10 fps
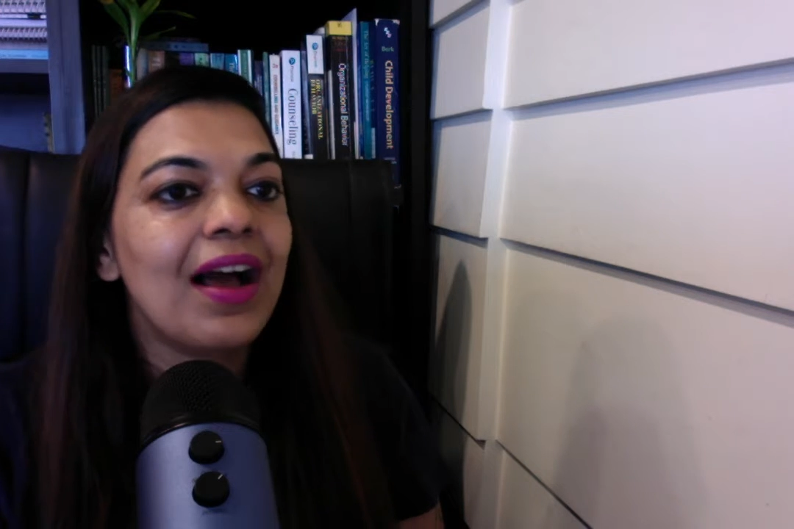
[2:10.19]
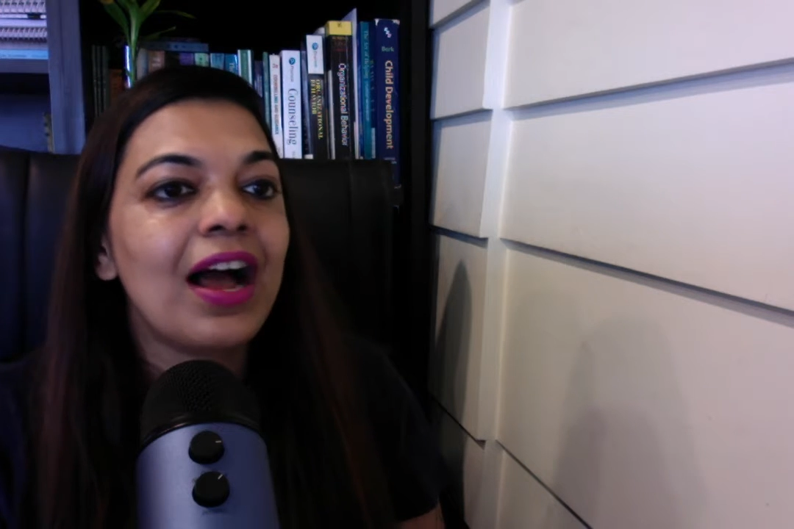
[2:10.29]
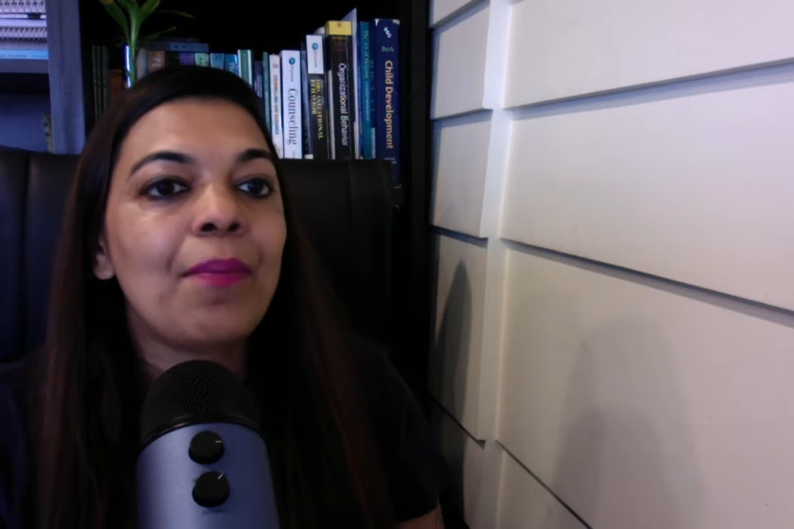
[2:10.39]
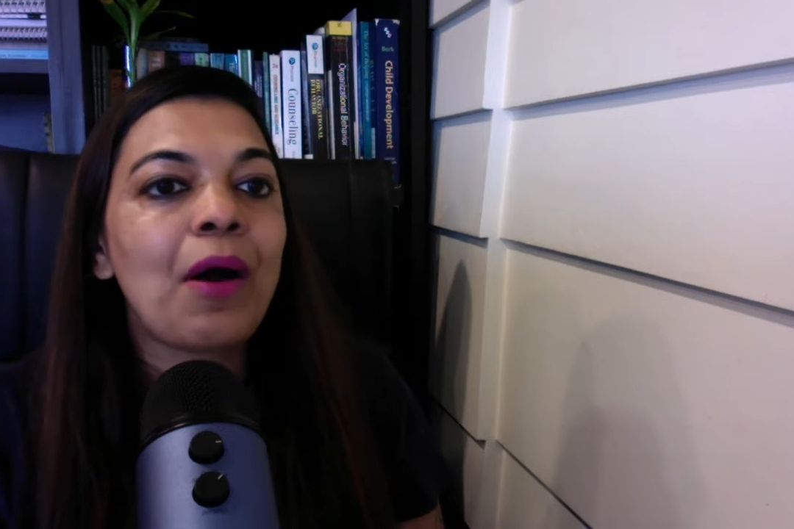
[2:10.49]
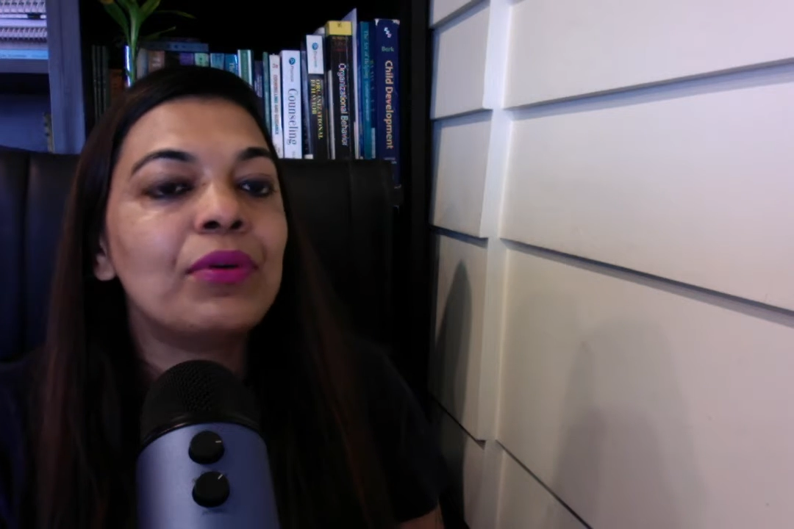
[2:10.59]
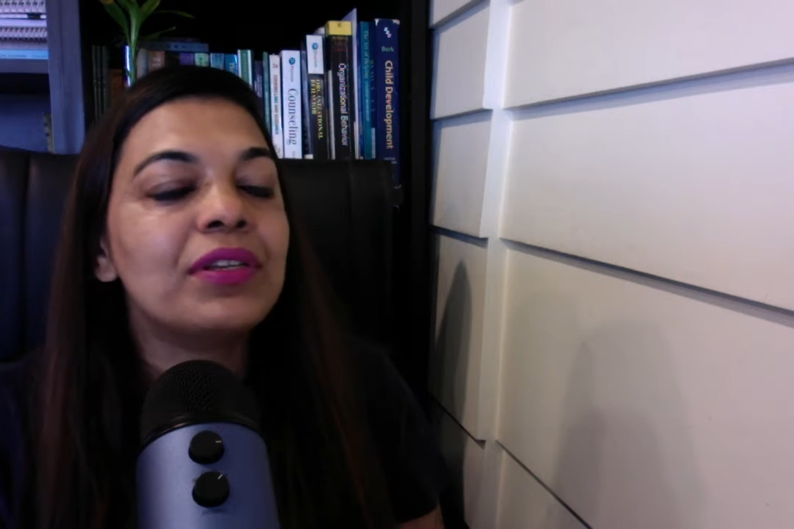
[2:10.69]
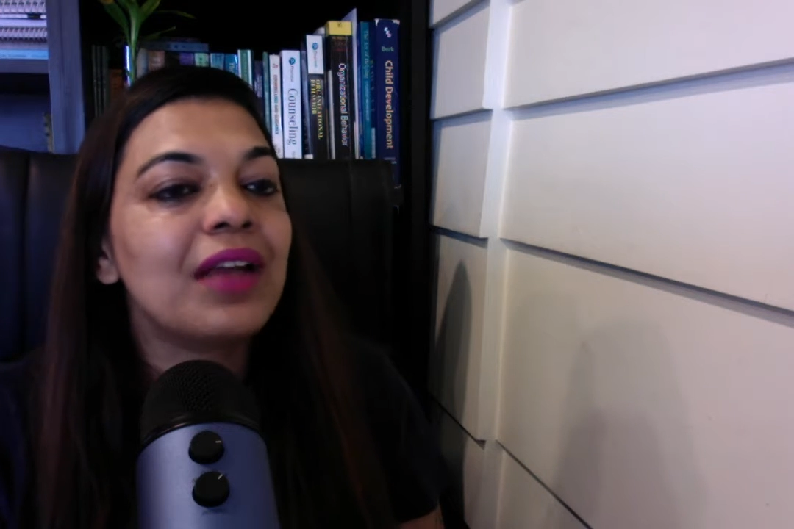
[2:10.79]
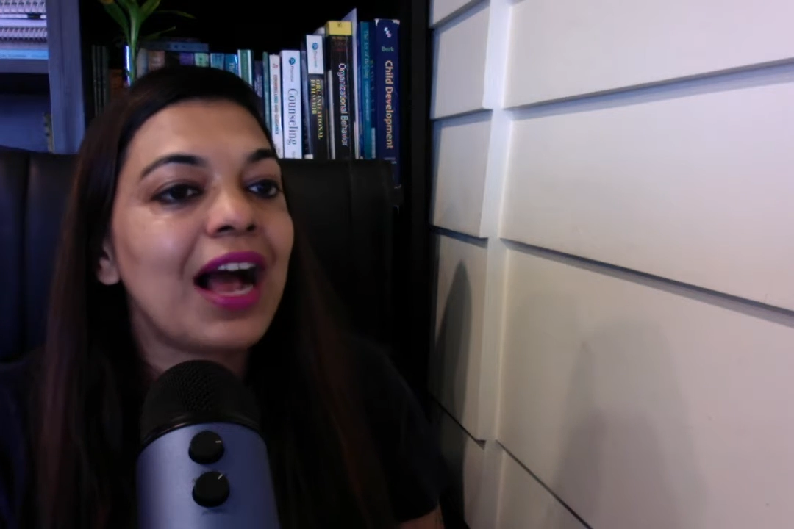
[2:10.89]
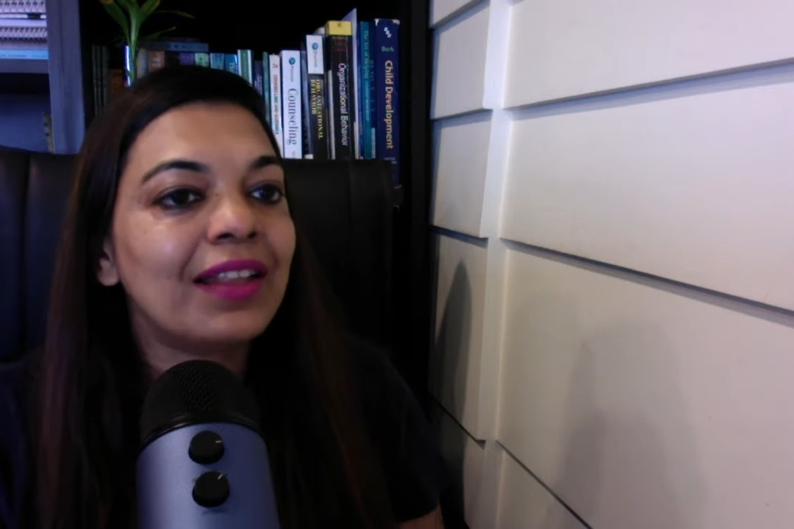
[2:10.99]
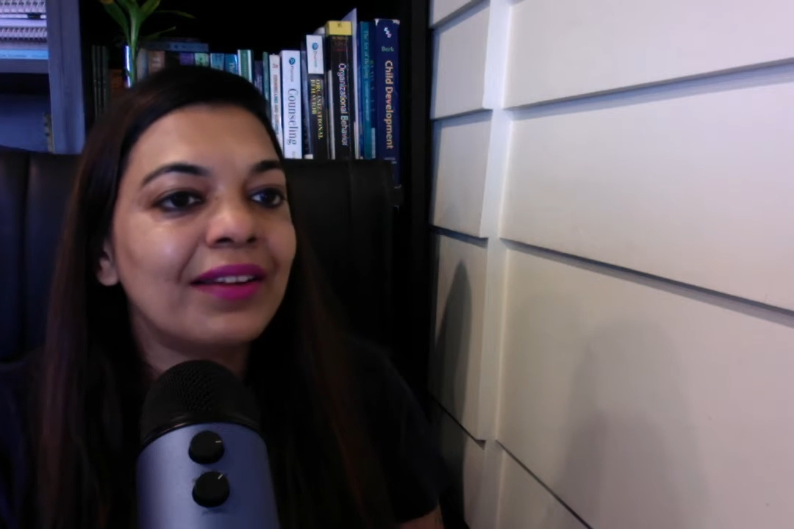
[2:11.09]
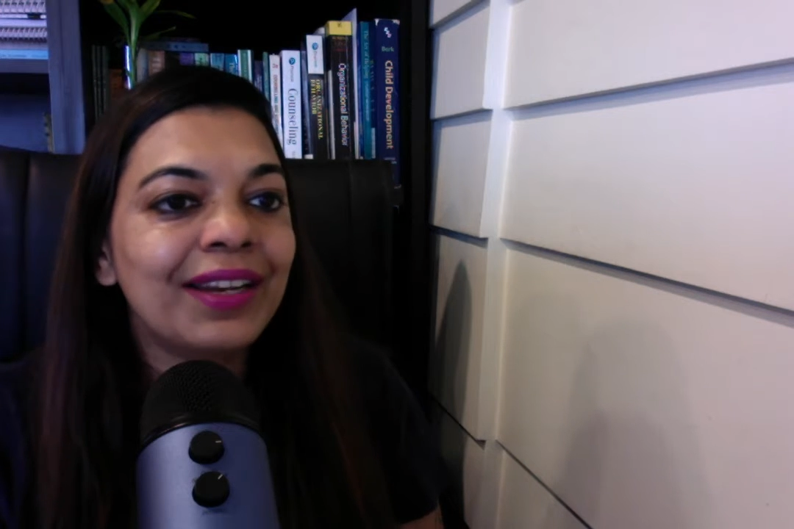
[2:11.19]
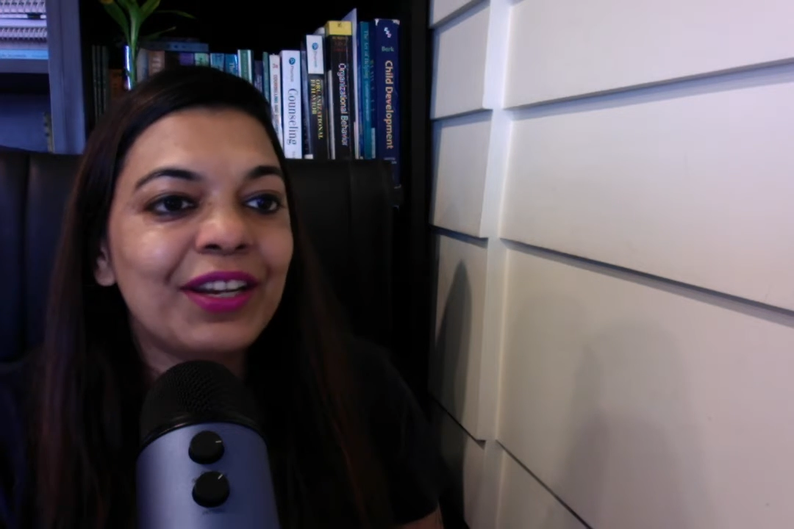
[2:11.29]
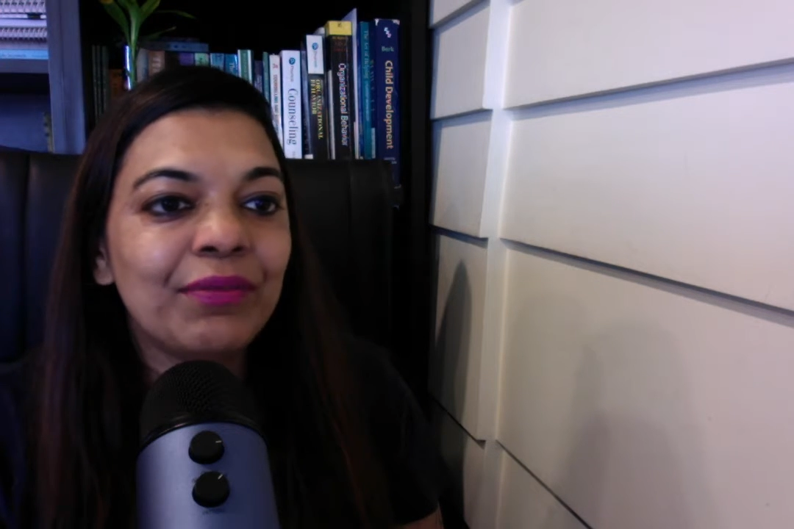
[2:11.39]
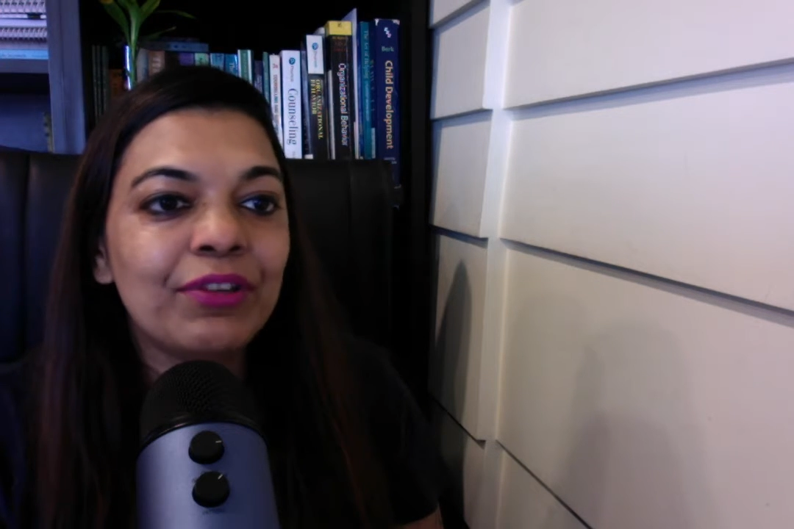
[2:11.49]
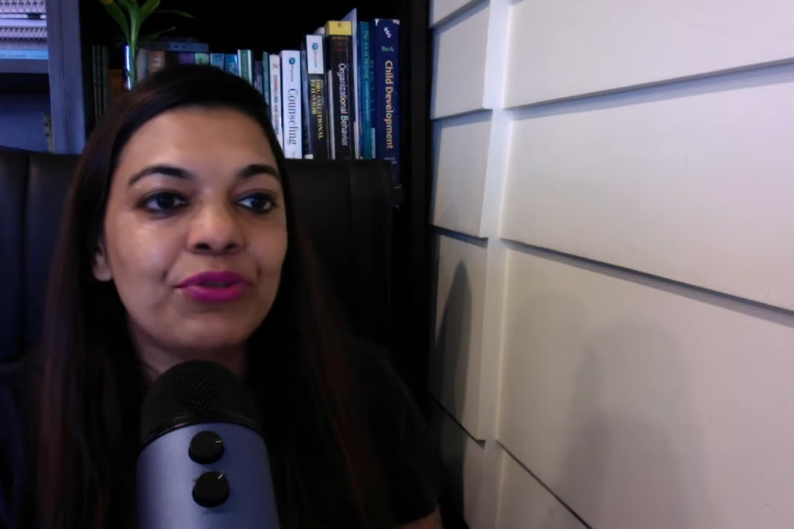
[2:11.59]
about other
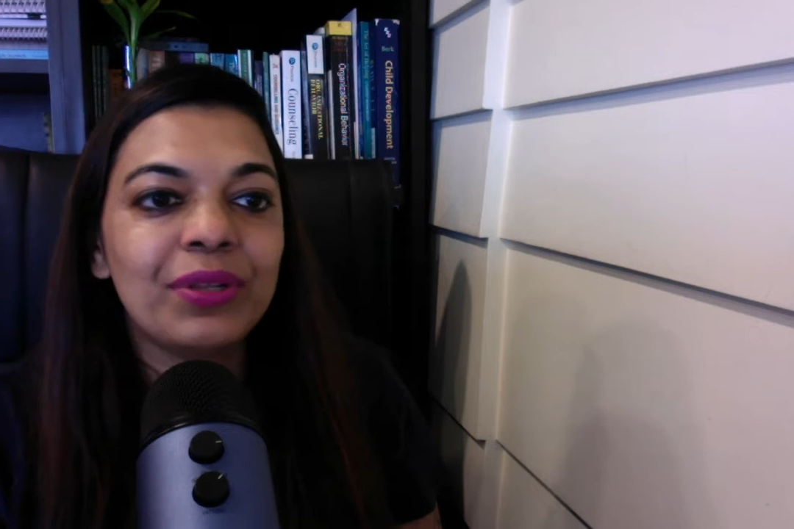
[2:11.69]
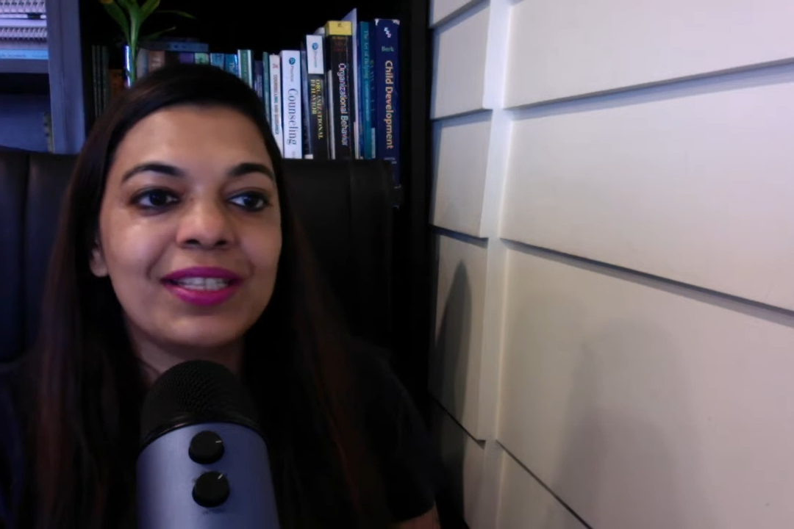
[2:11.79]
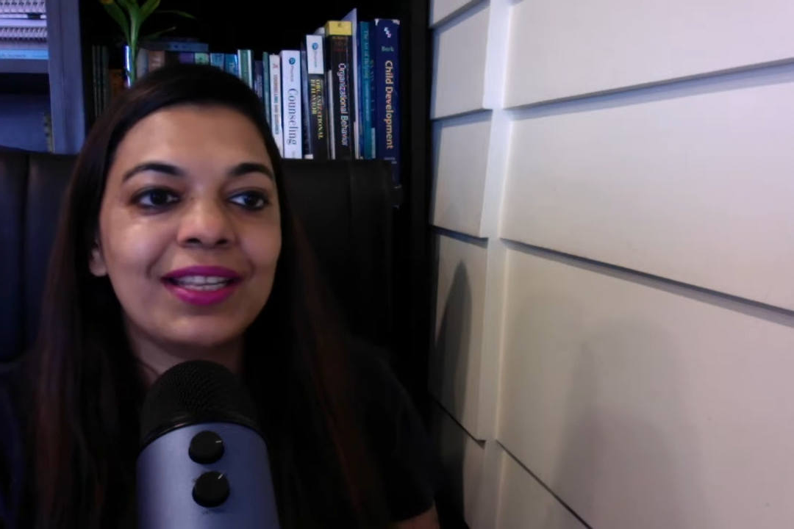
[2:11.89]
individuals